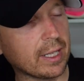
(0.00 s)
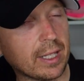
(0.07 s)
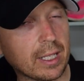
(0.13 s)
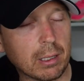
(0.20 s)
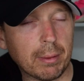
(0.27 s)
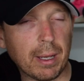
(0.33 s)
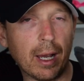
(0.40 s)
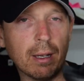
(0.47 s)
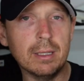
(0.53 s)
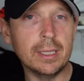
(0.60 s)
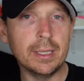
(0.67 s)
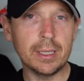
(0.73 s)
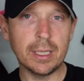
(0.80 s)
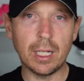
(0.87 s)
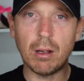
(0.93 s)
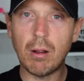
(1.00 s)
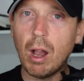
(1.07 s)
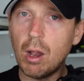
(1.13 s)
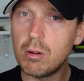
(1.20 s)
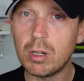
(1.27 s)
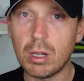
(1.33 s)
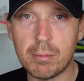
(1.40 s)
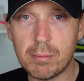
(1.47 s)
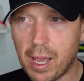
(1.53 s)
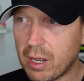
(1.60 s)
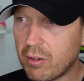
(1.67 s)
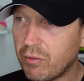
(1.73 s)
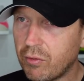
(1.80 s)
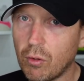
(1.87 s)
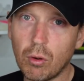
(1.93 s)
Think about, you know, Hoka
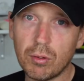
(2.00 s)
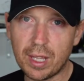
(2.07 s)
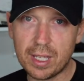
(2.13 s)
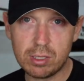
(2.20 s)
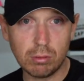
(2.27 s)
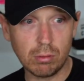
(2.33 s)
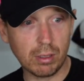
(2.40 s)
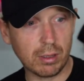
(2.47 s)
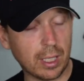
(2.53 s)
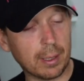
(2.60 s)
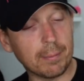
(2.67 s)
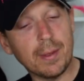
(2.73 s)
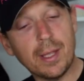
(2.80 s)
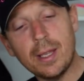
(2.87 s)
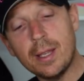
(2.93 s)
Mach 4, that sort of thing.